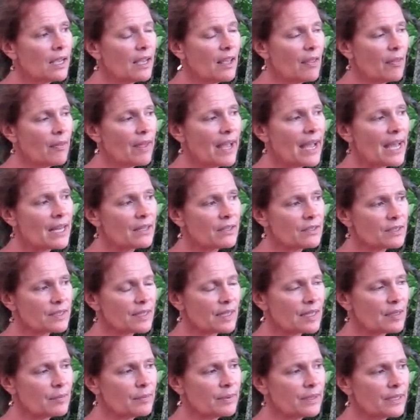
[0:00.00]
and that is
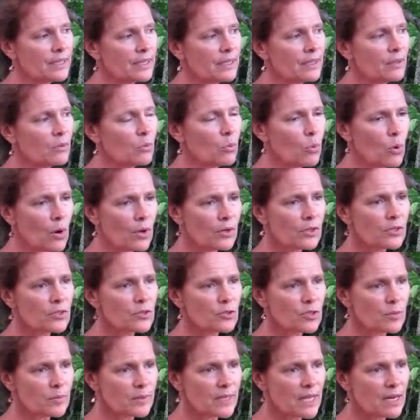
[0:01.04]
going to be water
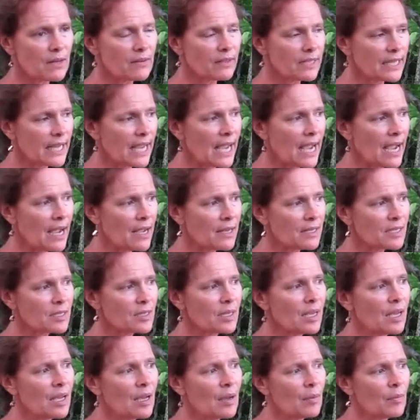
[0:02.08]
stripped out of the gas,
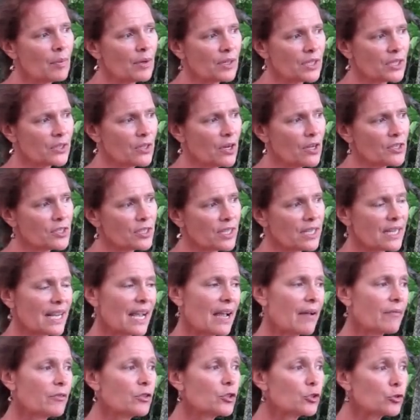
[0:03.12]
but you're also going to
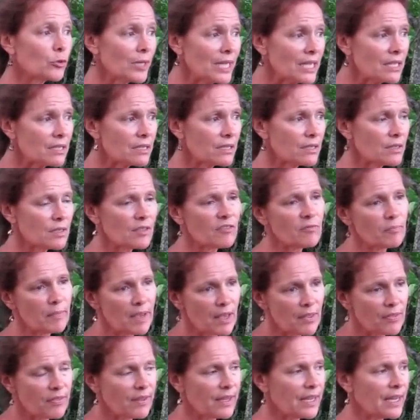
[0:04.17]
have traces of
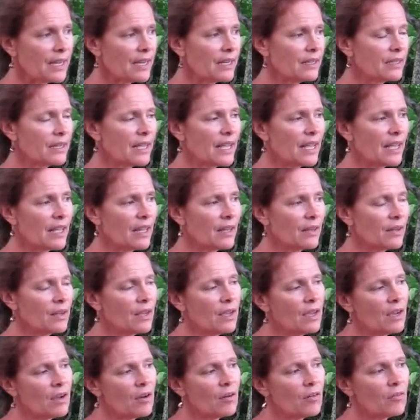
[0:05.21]
methane and
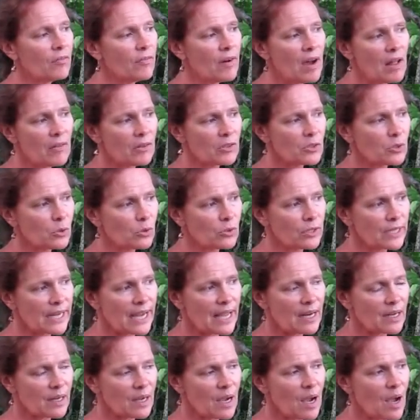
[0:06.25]
volatile
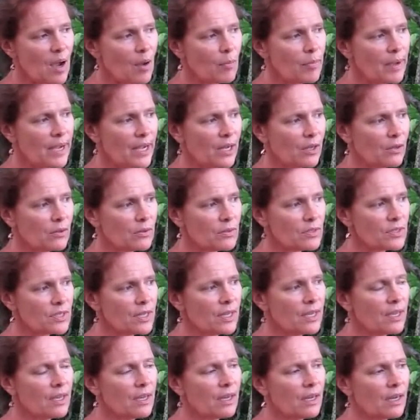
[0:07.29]
organic compounds.
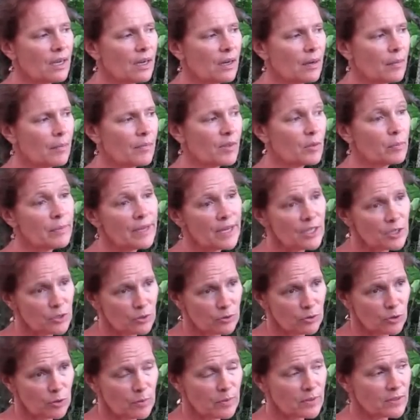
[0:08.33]
Um, the major
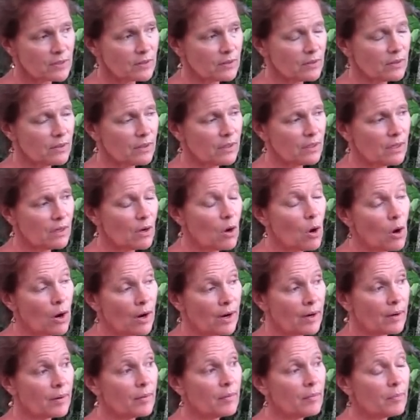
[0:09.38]
groups
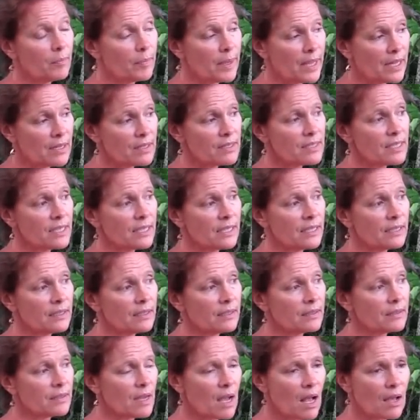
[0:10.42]
are benzene,
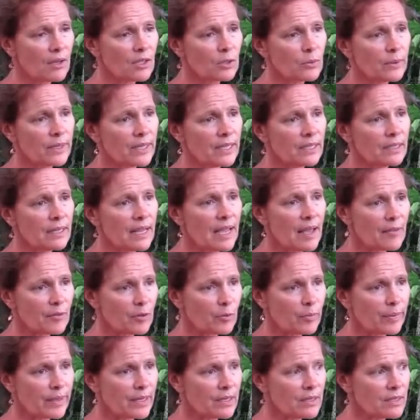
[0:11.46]
toluene,
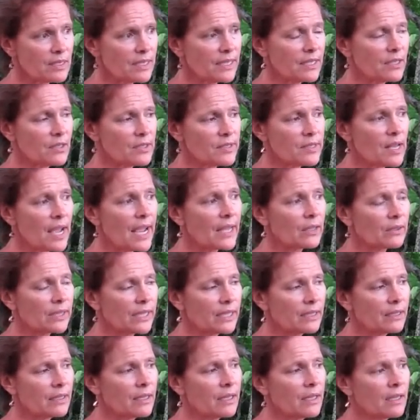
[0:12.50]
ethylbenzene, and
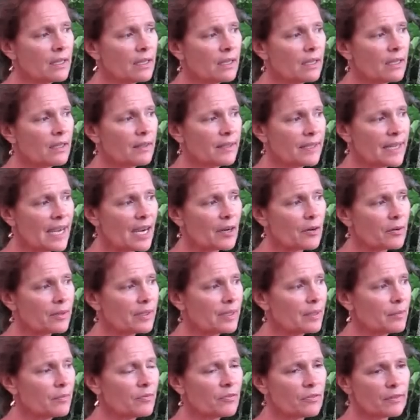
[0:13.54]
xylene. The
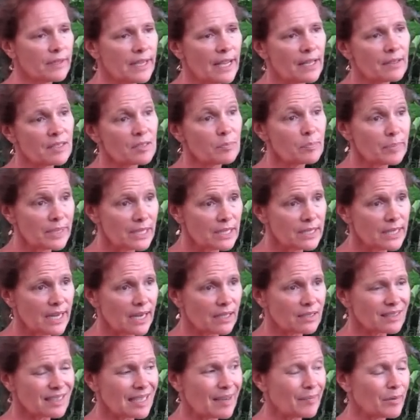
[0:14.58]
acronym for that is B T E
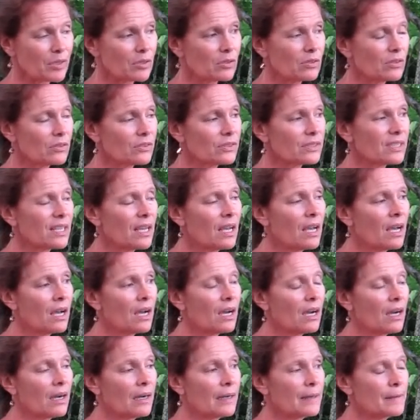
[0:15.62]
X chemicals.
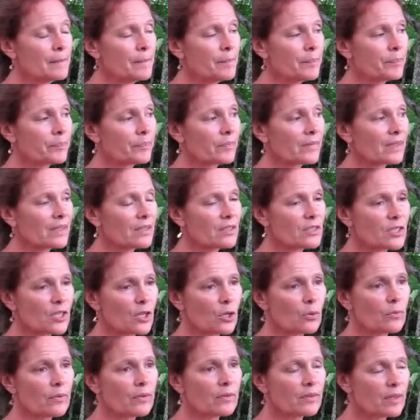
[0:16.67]
Um, so
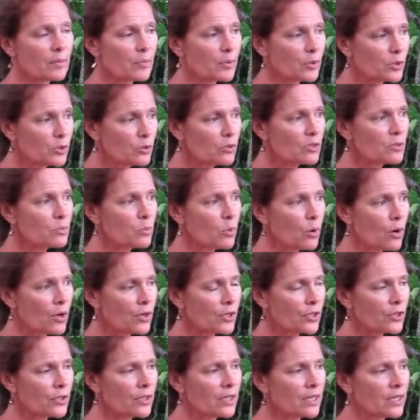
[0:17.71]
the, the produced
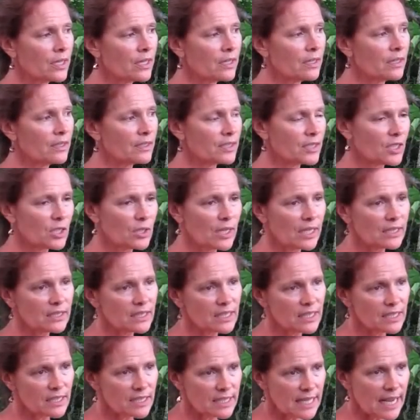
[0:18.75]
water is
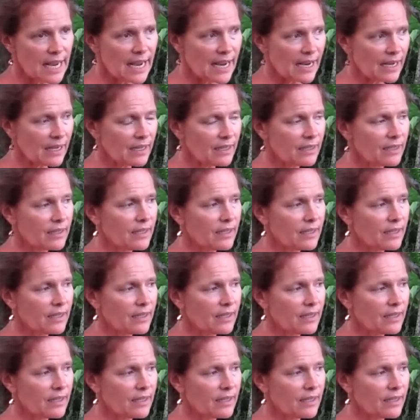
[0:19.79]
collected in a tank